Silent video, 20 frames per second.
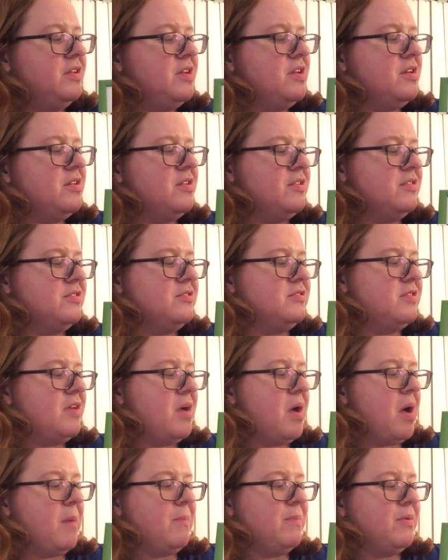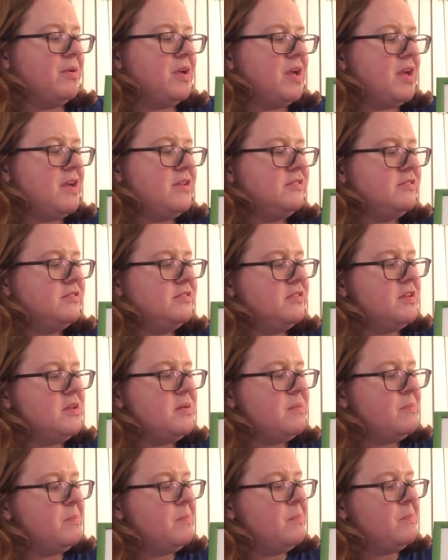Here's uppercase C,